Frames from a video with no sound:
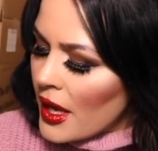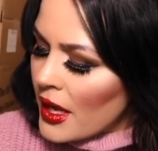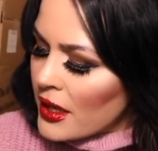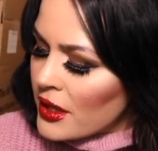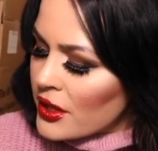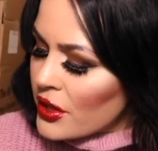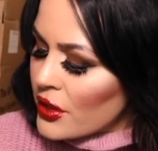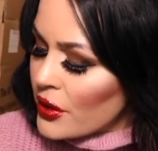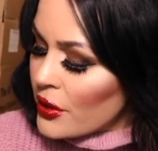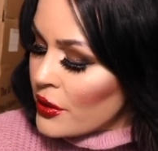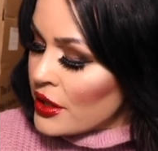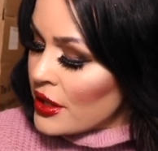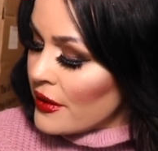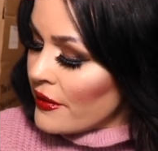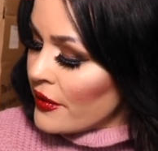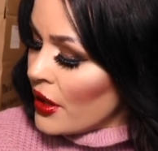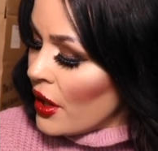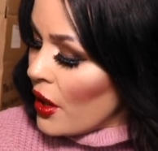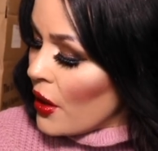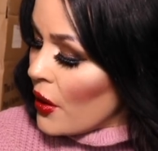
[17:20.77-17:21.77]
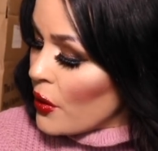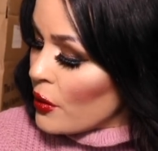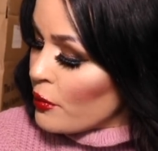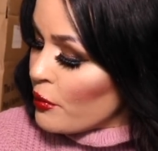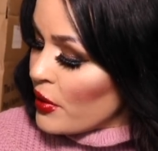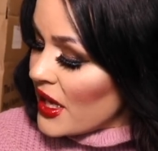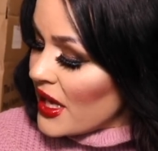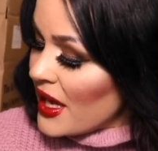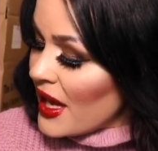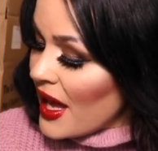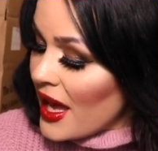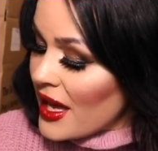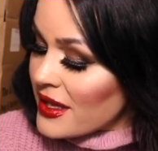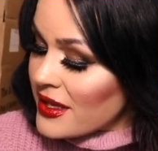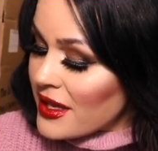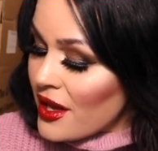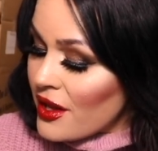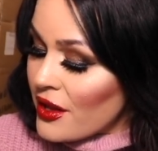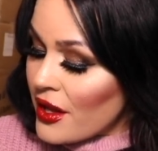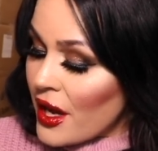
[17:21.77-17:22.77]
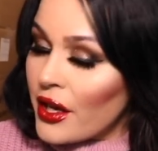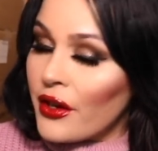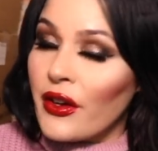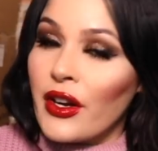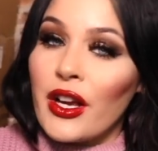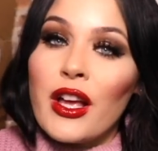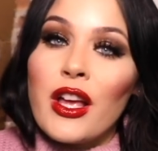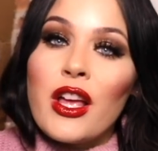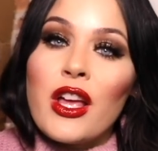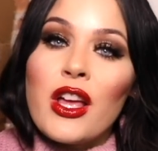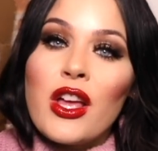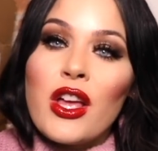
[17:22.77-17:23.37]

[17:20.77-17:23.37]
Exclusive code PS Alegra.